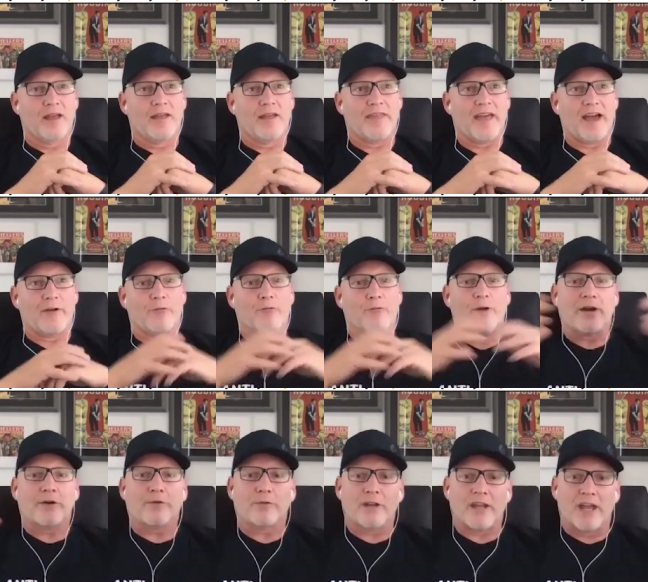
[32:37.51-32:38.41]
that
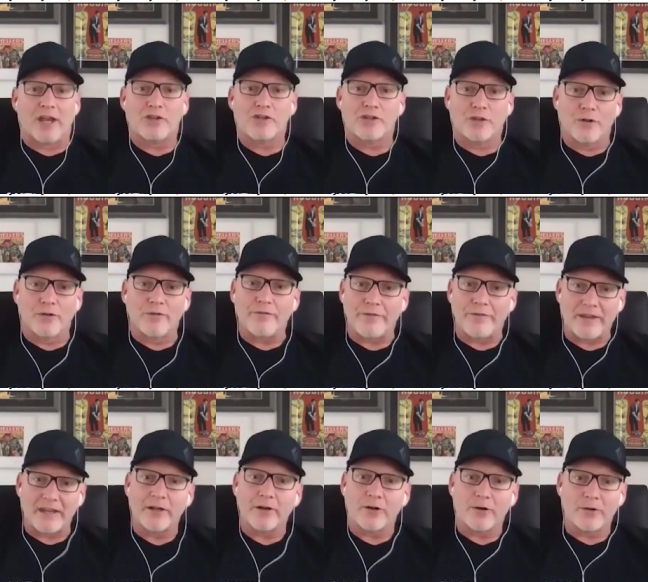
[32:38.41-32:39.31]
recreational
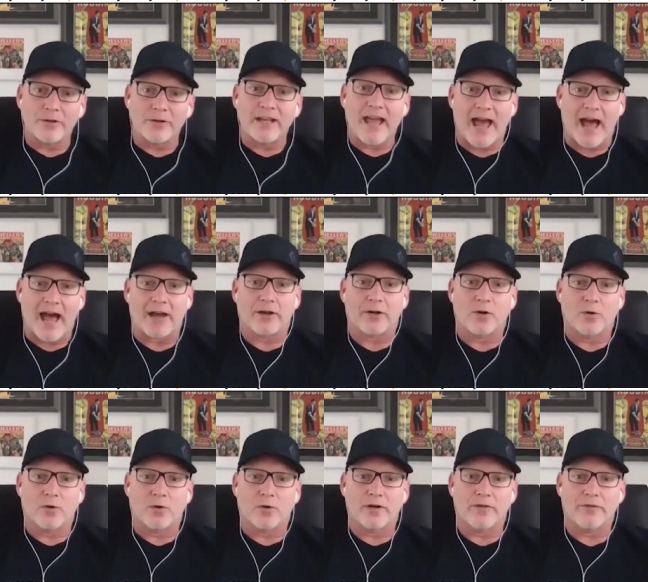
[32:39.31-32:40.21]
vehicle
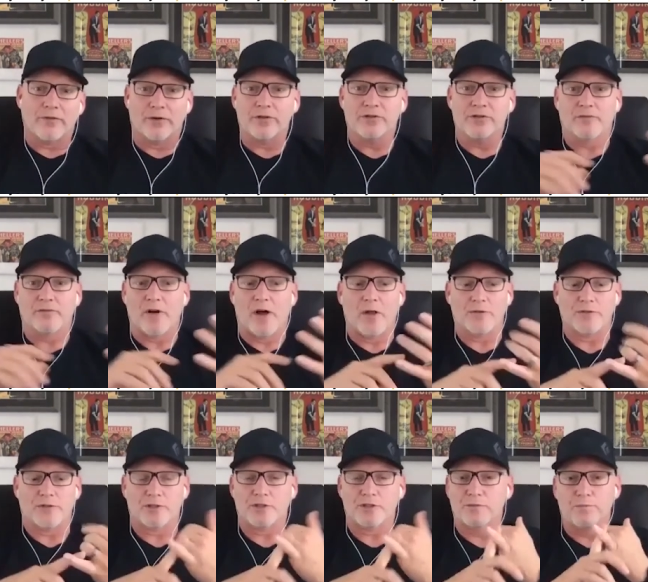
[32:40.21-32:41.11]
category, first of all, it's
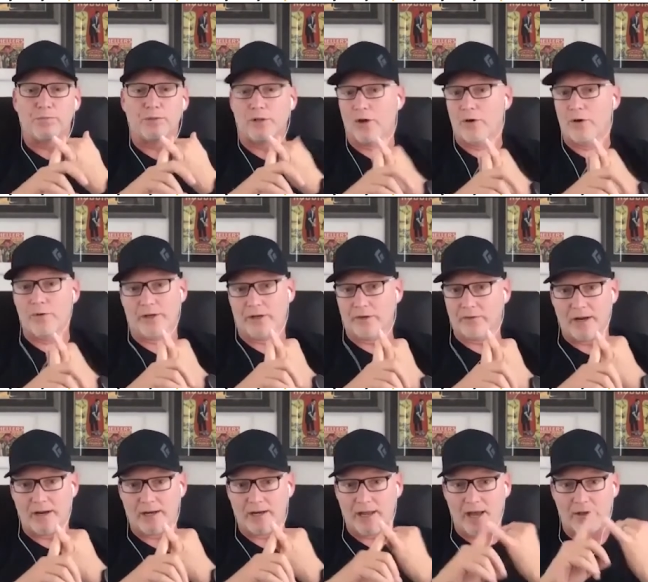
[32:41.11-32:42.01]
exploding
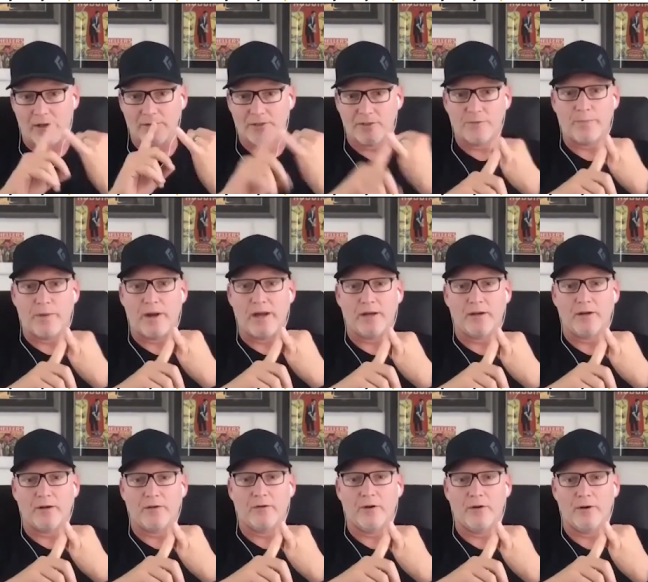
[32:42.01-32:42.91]
right now despite
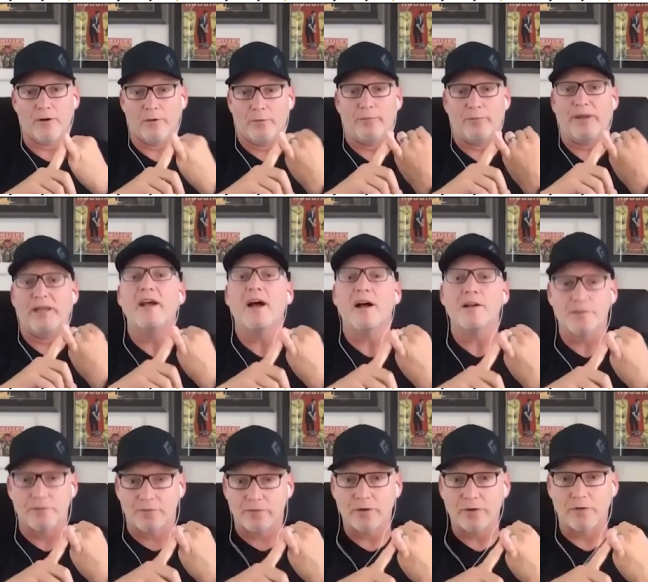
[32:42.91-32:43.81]
Corona, or because
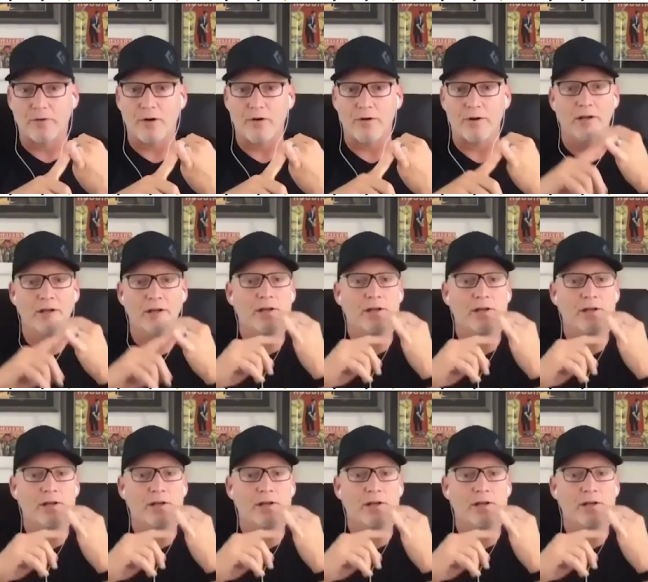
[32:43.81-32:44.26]
of Corona.